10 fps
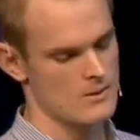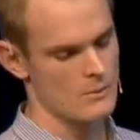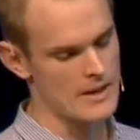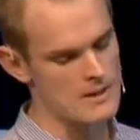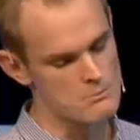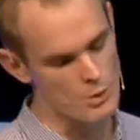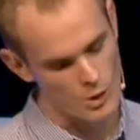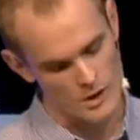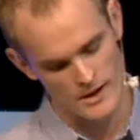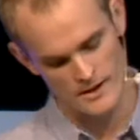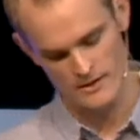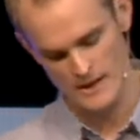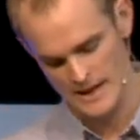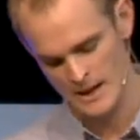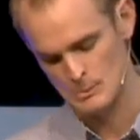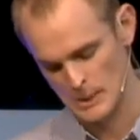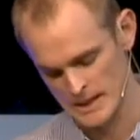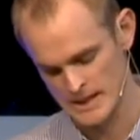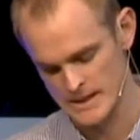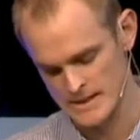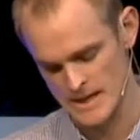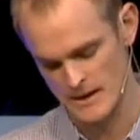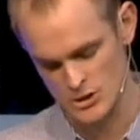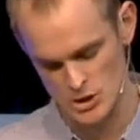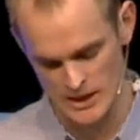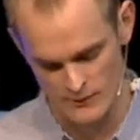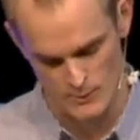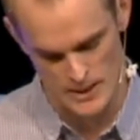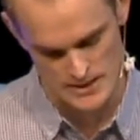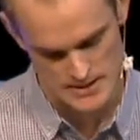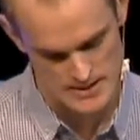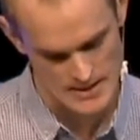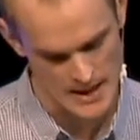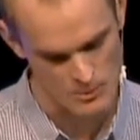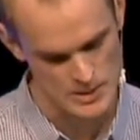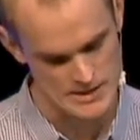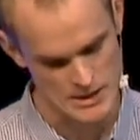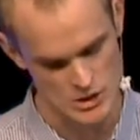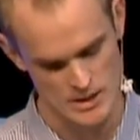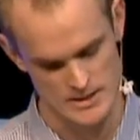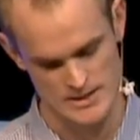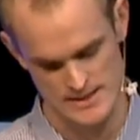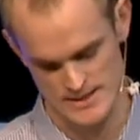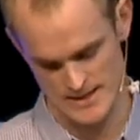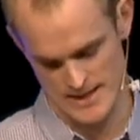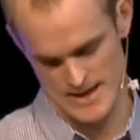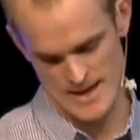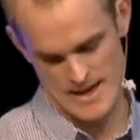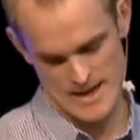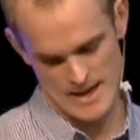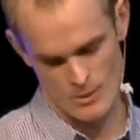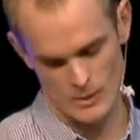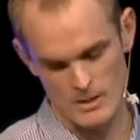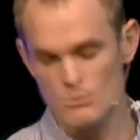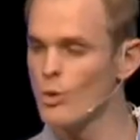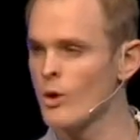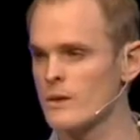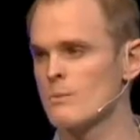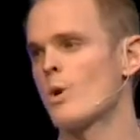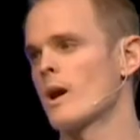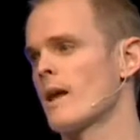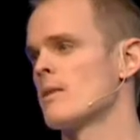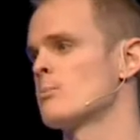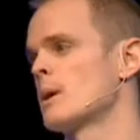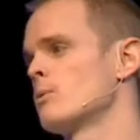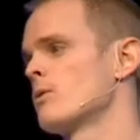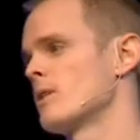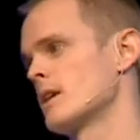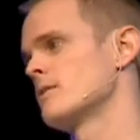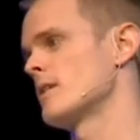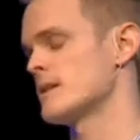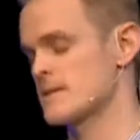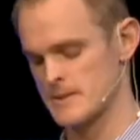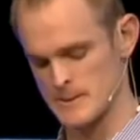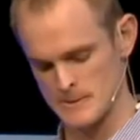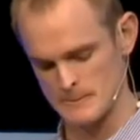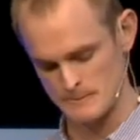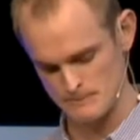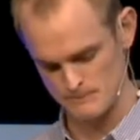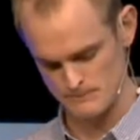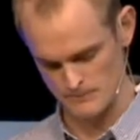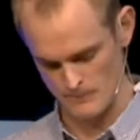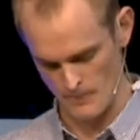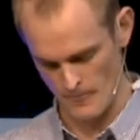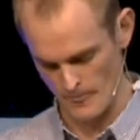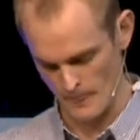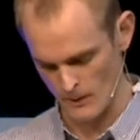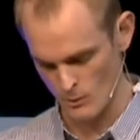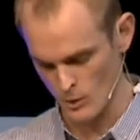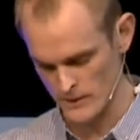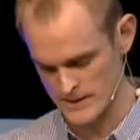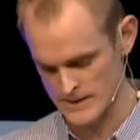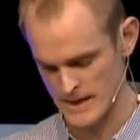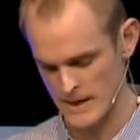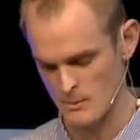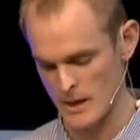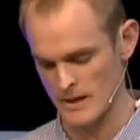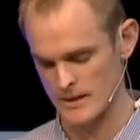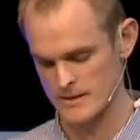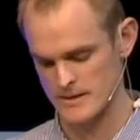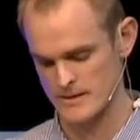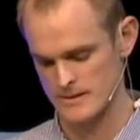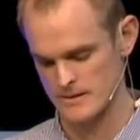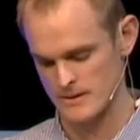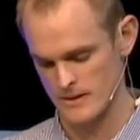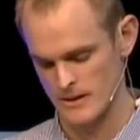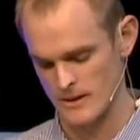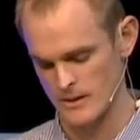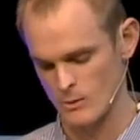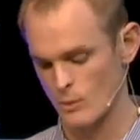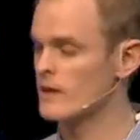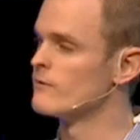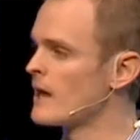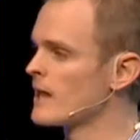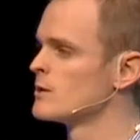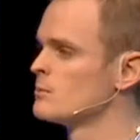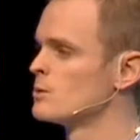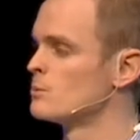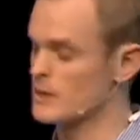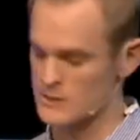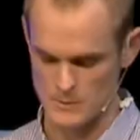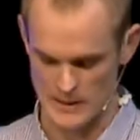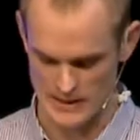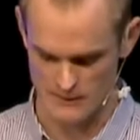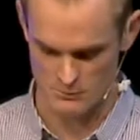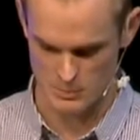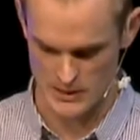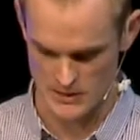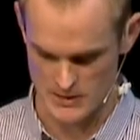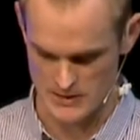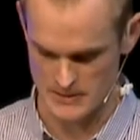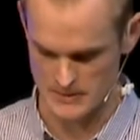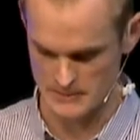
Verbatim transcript: We are more than our abilities, our achievements, our possessions. We are more than what other people think of us, what they say about us. We are valuable because we are loved by God.